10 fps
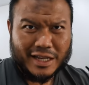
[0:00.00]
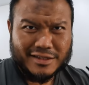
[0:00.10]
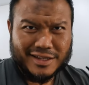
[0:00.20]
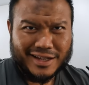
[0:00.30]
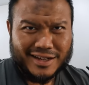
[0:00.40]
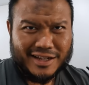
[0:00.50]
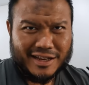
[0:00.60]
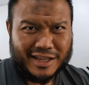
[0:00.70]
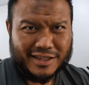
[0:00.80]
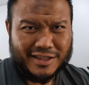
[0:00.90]
exactly
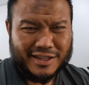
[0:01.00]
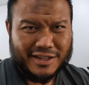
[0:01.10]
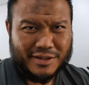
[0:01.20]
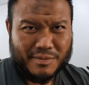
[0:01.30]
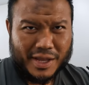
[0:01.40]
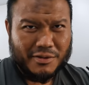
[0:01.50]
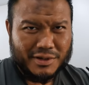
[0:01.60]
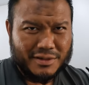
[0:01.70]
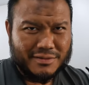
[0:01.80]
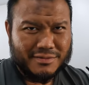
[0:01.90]
like in the
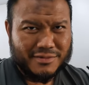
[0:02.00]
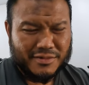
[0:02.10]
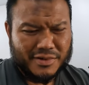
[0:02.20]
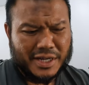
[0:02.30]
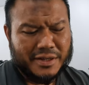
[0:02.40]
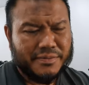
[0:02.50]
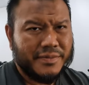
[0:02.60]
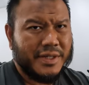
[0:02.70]
manual, right?